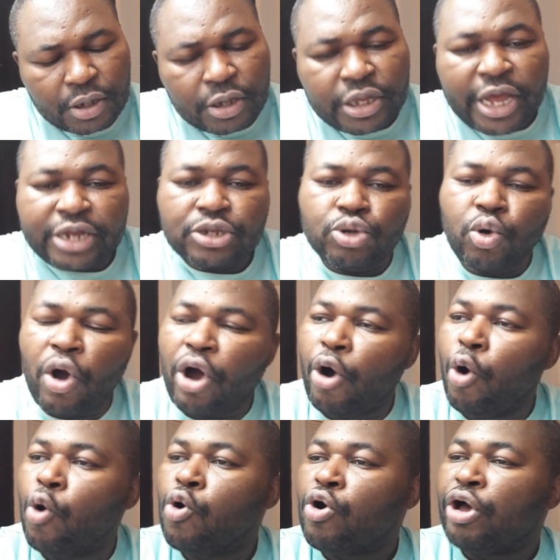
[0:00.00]
Yet you are,
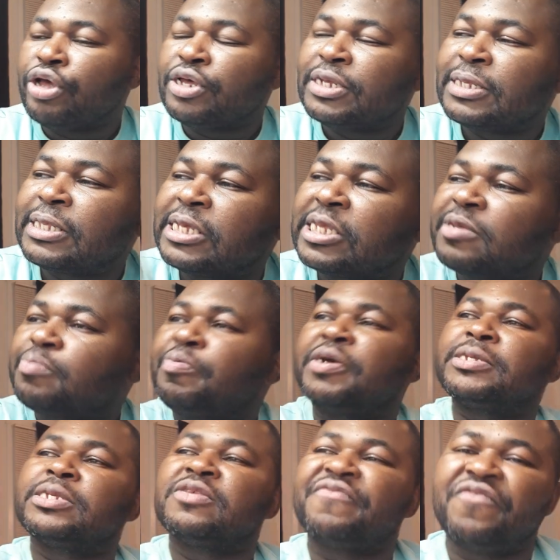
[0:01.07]
it's this
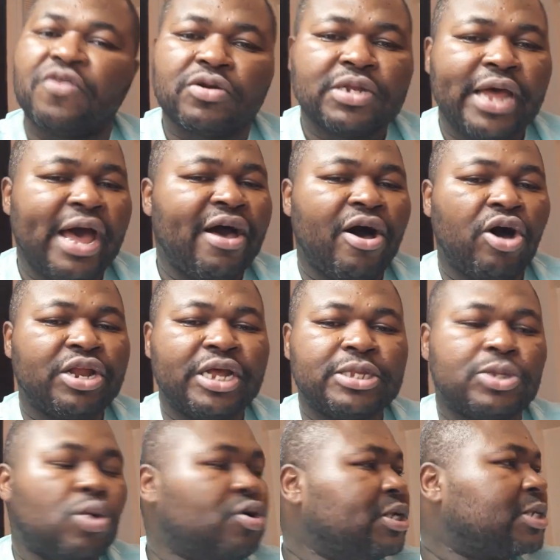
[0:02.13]
person's fault. All they're
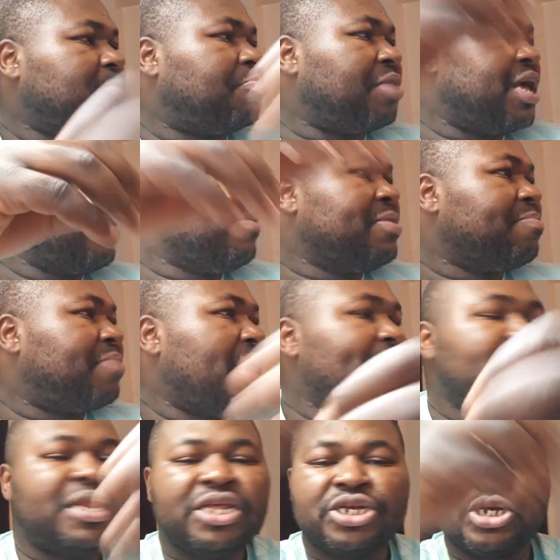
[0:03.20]
doing is
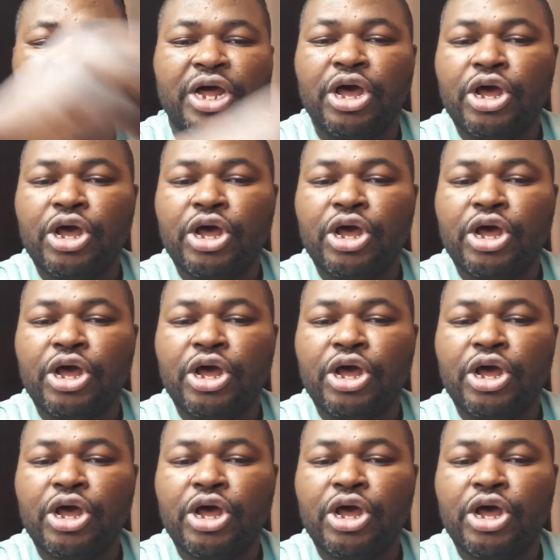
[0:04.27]
blaming each other.